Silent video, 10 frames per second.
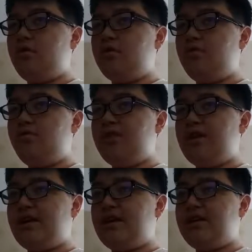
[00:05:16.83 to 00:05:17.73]
a normal
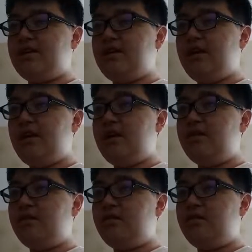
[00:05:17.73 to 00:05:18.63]
guy
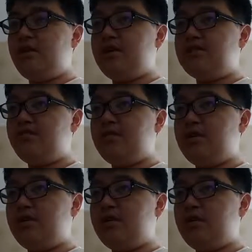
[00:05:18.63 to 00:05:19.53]
and the hunter
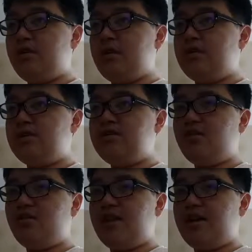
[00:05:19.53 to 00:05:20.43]
bee and the
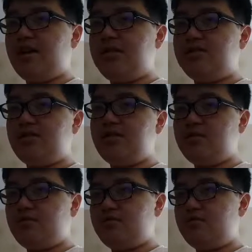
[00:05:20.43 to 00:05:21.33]
seeker being a hunter.
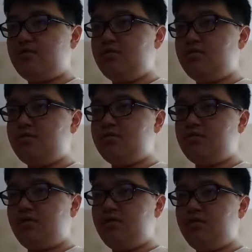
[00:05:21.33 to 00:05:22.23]

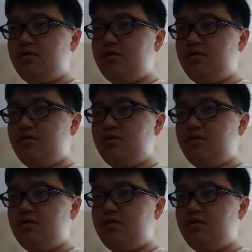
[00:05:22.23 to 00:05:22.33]
Sure.